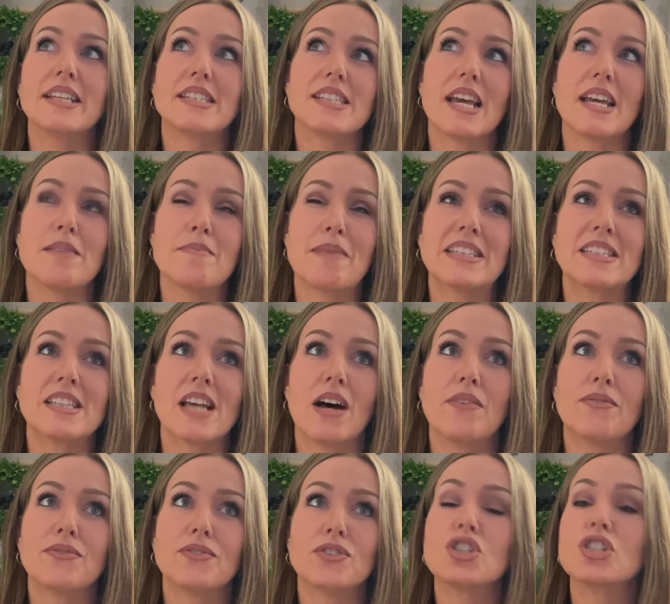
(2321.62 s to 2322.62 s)
I say to
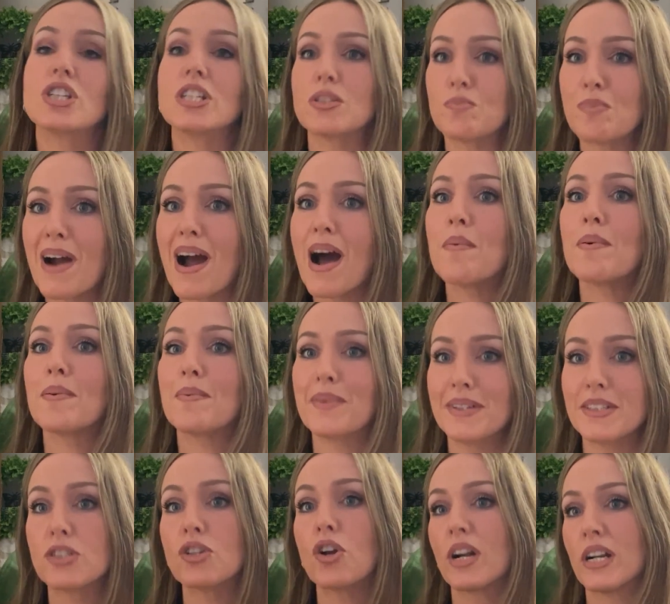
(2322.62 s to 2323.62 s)
myself, she's
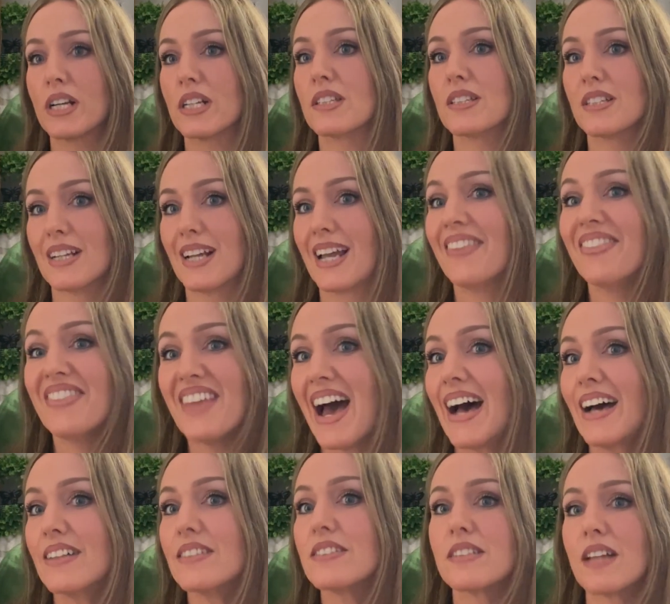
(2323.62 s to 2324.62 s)
probably starting to get
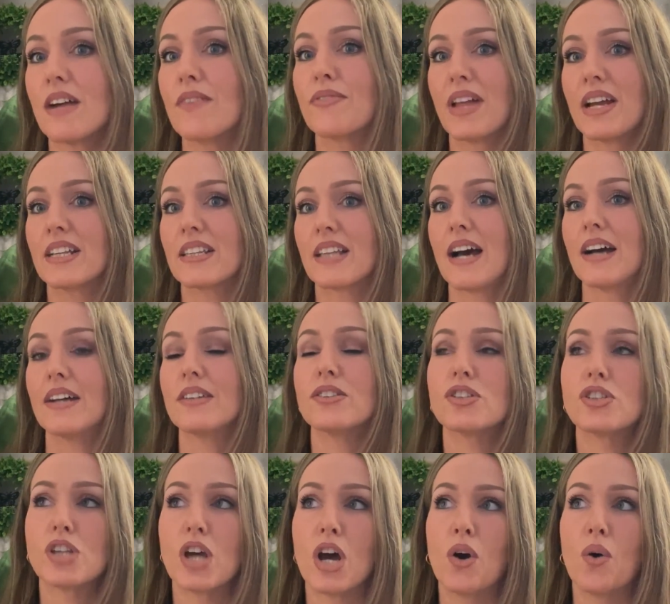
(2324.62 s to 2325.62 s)
that stuff like that.
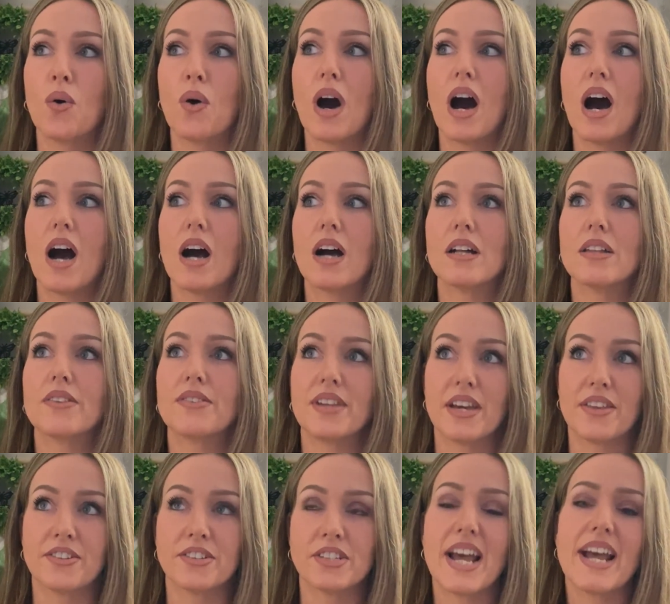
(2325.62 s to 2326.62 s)
So
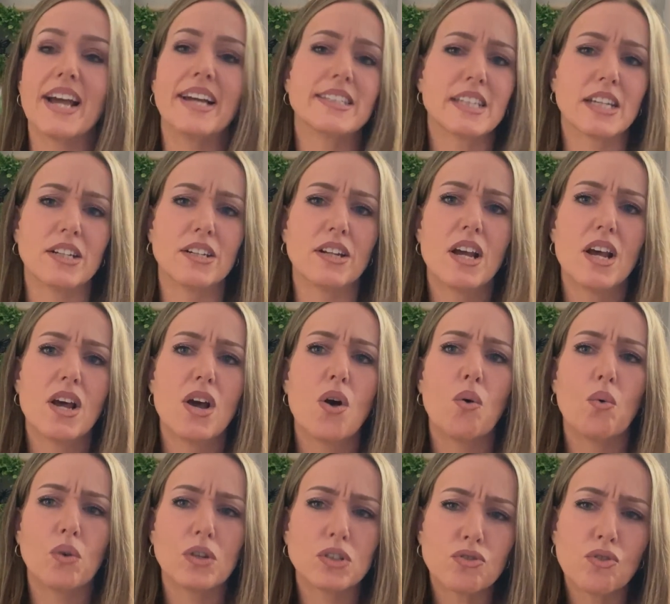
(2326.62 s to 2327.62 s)
the other day I said,
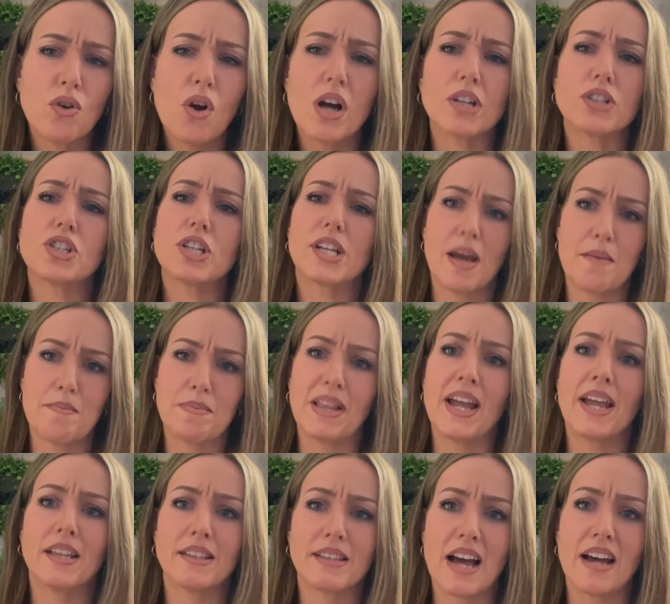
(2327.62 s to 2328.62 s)
what's wrong? She
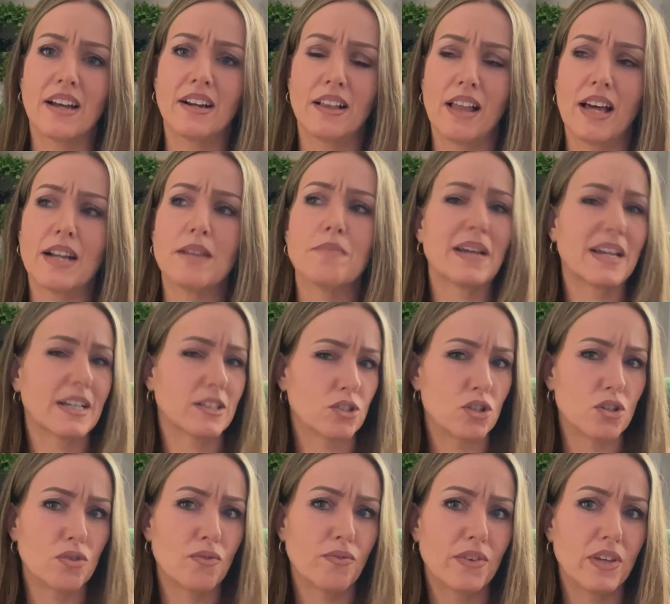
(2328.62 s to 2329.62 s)
kept laying down a lot. I'm
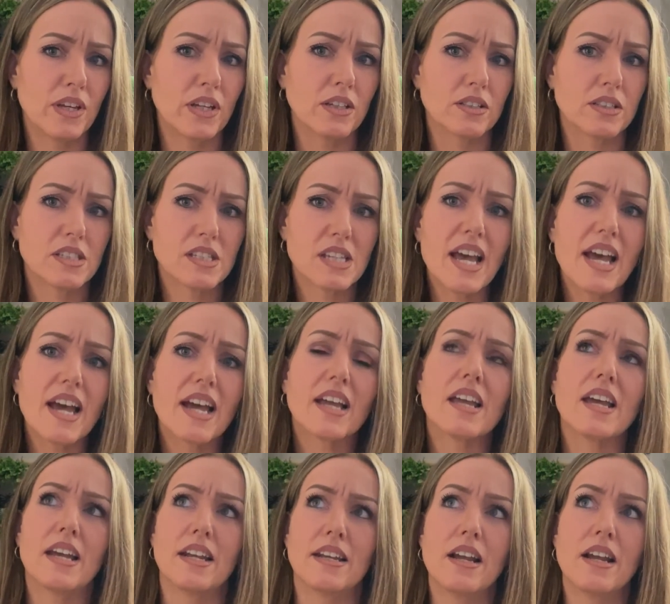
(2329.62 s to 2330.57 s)
like, do you feel sick?